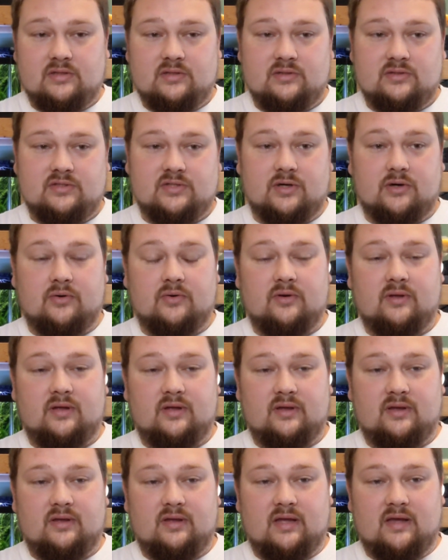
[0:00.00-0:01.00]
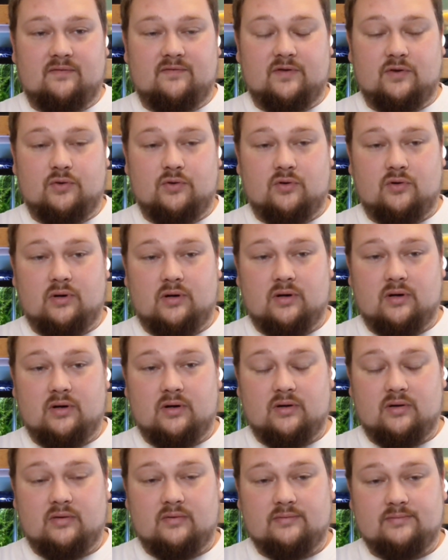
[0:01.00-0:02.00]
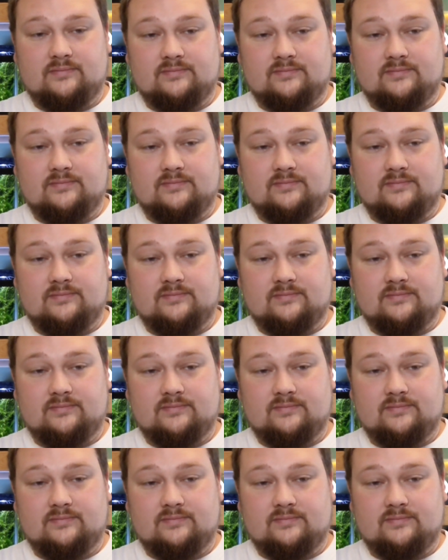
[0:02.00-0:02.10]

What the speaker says: So if you are